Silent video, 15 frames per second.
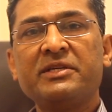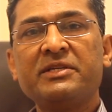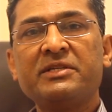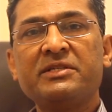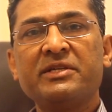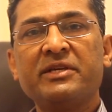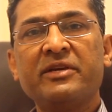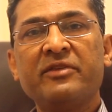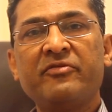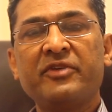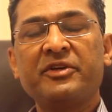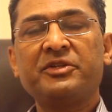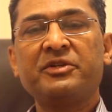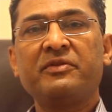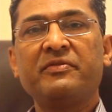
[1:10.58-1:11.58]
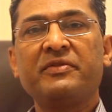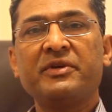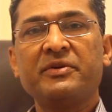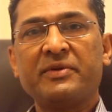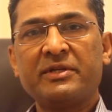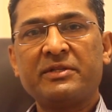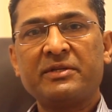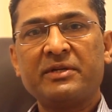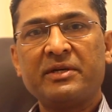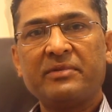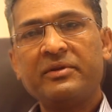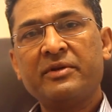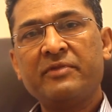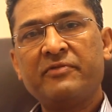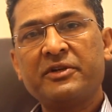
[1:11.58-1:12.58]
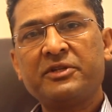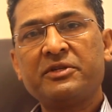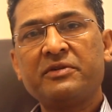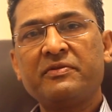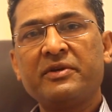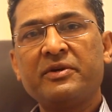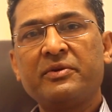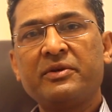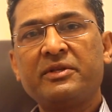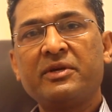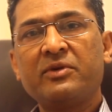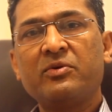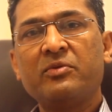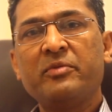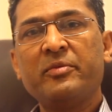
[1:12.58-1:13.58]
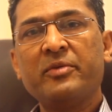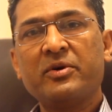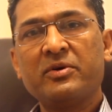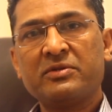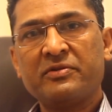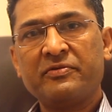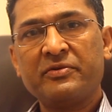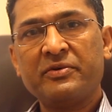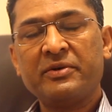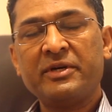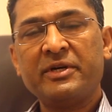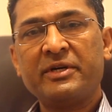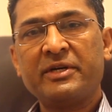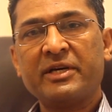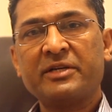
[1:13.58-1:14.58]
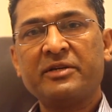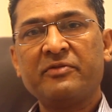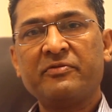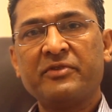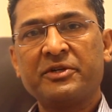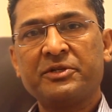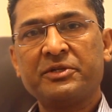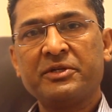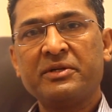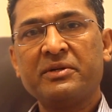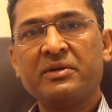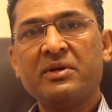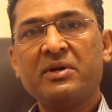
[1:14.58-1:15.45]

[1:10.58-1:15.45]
is infection of the urethra. Infection of the urethra could be because of urinary tract infection